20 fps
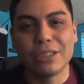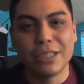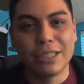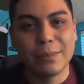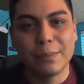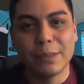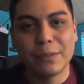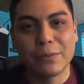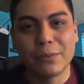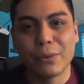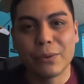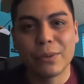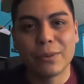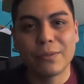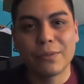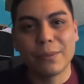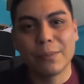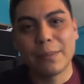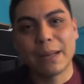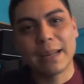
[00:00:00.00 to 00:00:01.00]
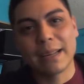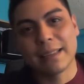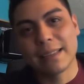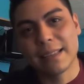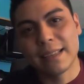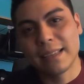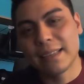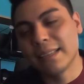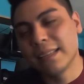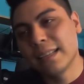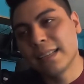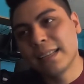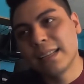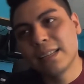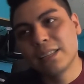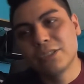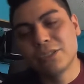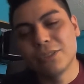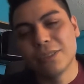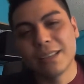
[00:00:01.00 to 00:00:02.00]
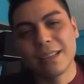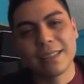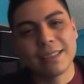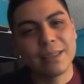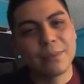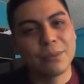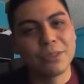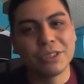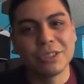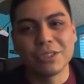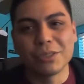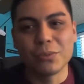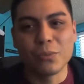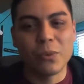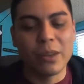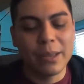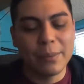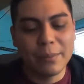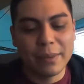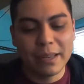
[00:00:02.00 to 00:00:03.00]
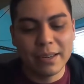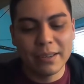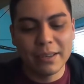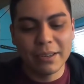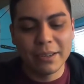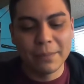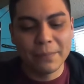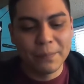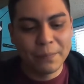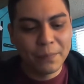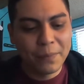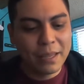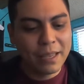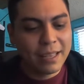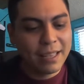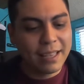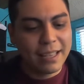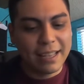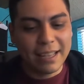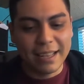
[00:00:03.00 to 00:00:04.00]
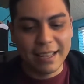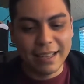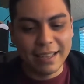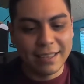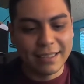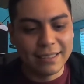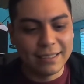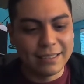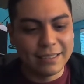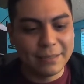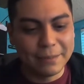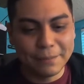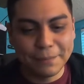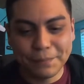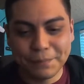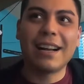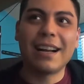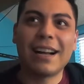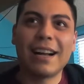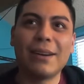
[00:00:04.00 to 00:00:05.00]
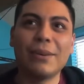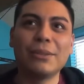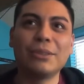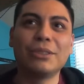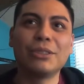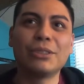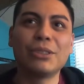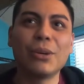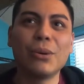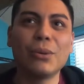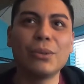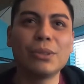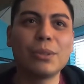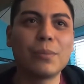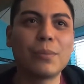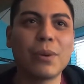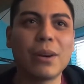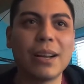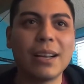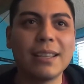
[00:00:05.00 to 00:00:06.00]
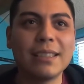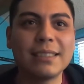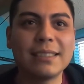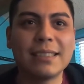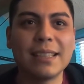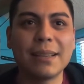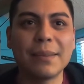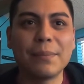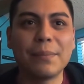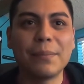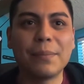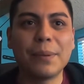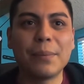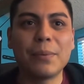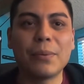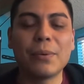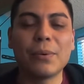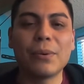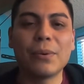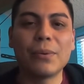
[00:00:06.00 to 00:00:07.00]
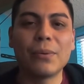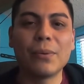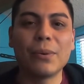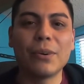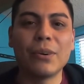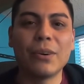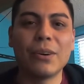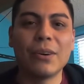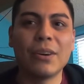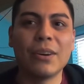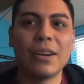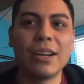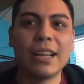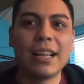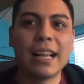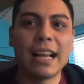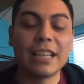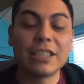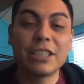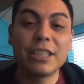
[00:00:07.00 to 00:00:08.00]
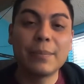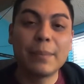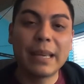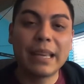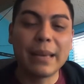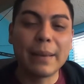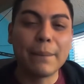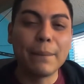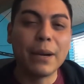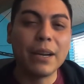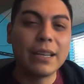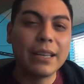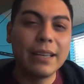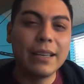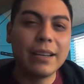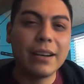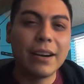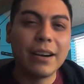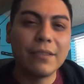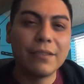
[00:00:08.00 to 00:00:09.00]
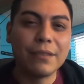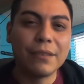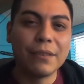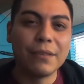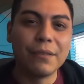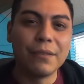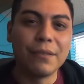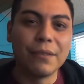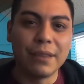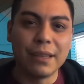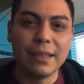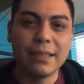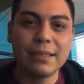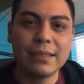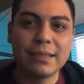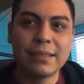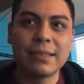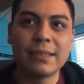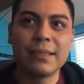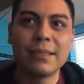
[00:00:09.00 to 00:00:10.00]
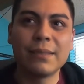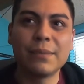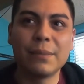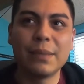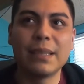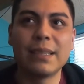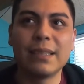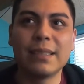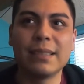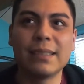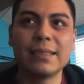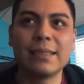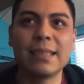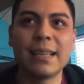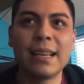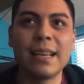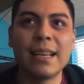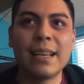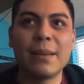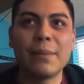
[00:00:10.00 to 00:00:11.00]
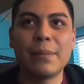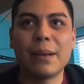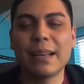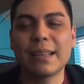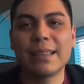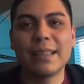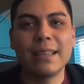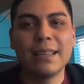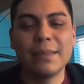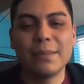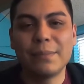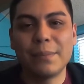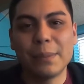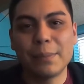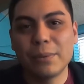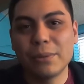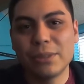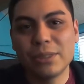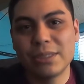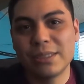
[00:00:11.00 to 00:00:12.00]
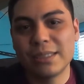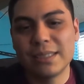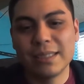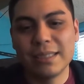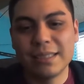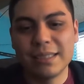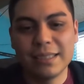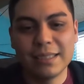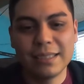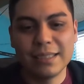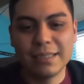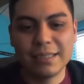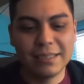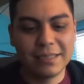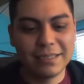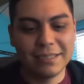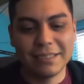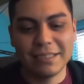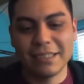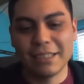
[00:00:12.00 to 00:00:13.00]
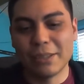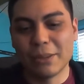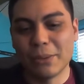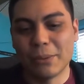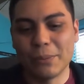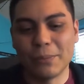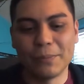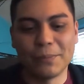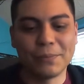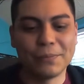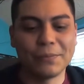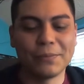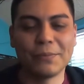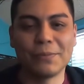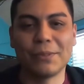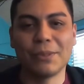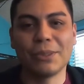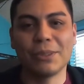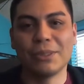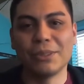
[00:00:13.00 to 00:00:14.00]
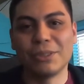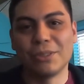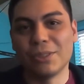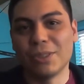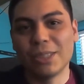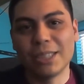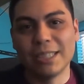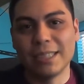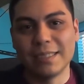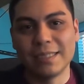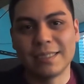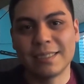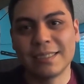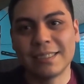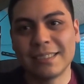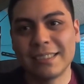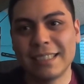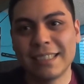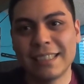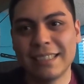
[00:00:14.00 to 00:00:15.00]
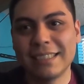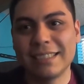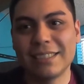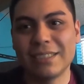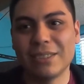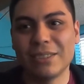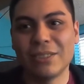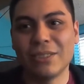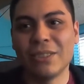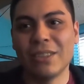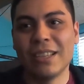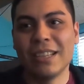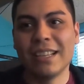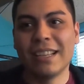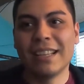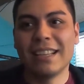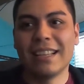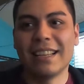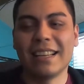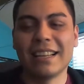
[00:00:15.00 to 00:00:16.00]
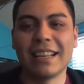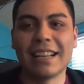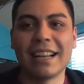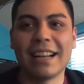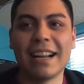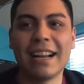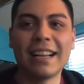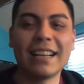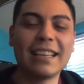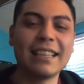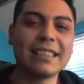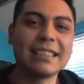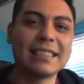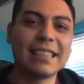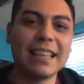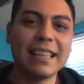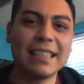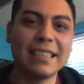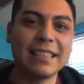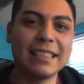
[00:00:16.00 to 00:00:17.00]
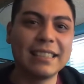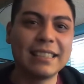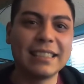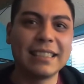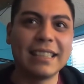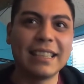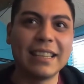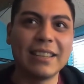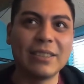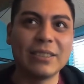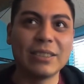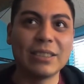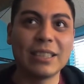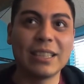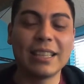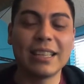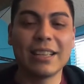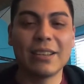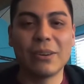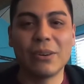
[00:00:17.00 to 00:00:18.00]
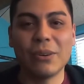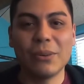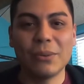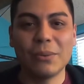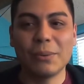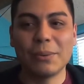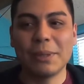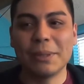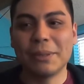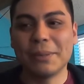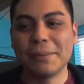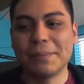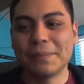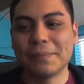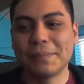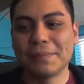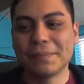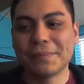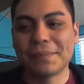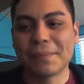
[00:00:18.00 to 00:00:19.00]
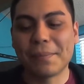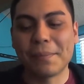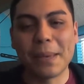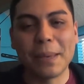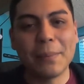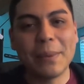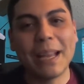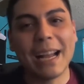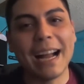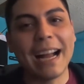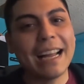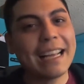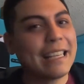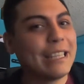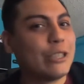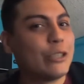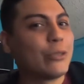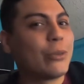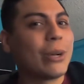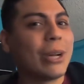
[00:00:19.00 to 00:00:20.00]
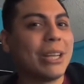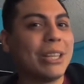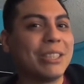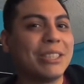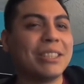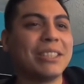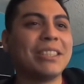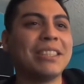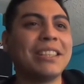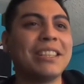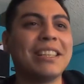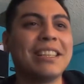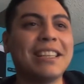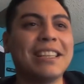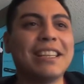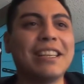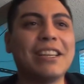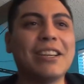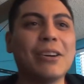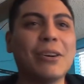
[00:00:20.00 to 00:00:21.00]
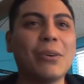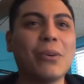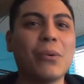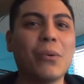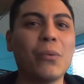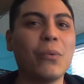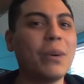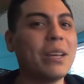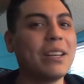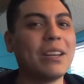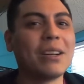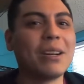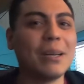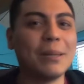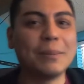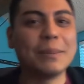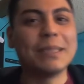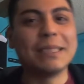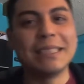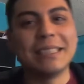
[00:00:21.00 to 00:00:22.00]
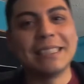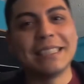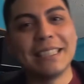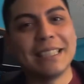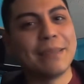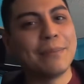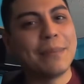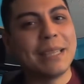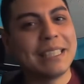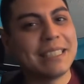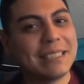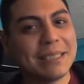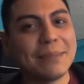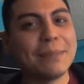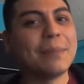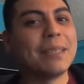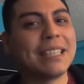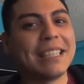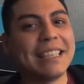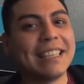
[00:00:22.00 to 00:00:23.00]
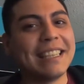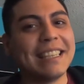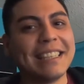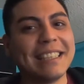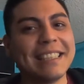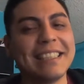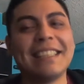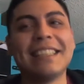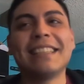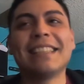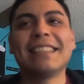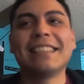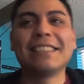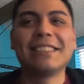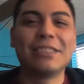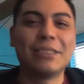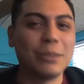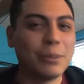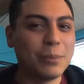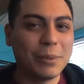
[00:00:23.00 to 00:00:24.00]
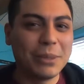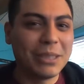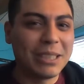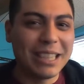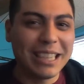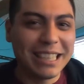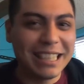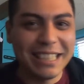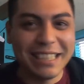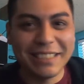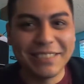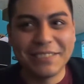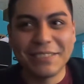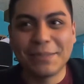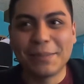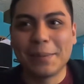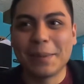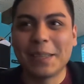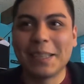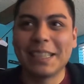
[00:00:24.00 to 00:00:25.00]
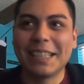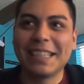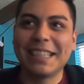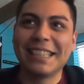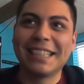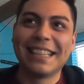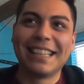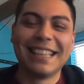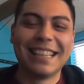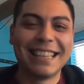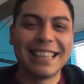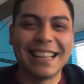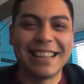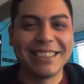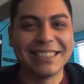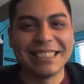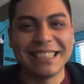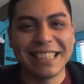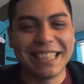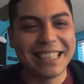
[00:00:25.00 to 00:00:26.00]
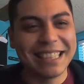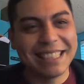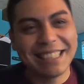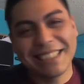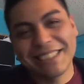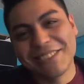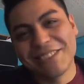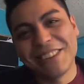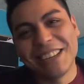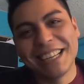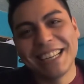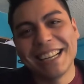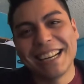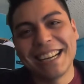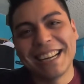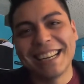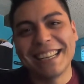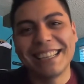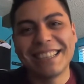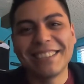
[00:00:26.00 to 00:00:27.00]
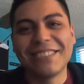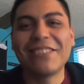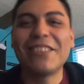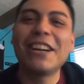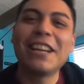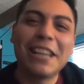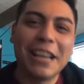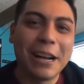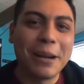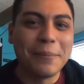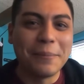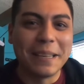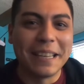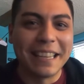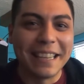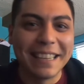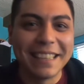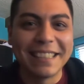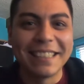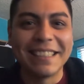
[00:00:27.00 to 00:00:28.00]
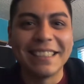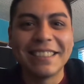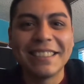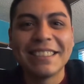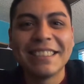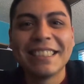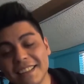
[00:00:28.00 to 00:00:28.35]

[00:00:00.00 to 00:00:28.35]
seen before from back then. So like they were just way better, and I was so surprised that people were actually making money off of this, because back then people just did this, you know, for druggies. So like I got excited and I was like, oh well, maybe I can try to, you know, win a competition and make some money. Super naive, but I was like, why not me, you know?